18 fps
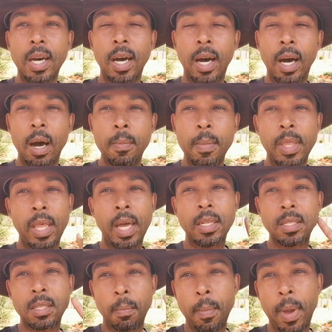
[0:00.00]
and
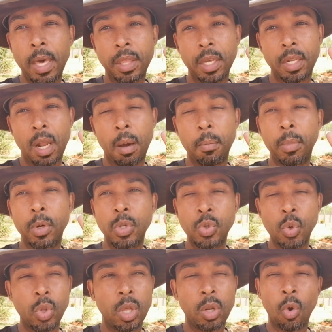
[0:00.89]
that's the method number
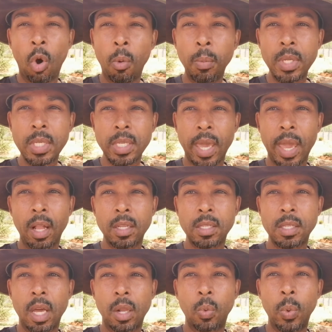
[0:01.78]
2, the normal
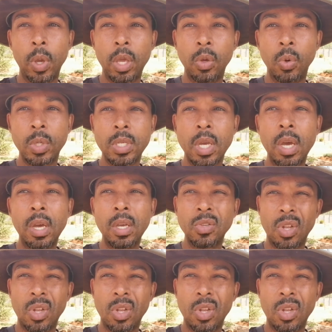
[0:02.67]
scales that we use.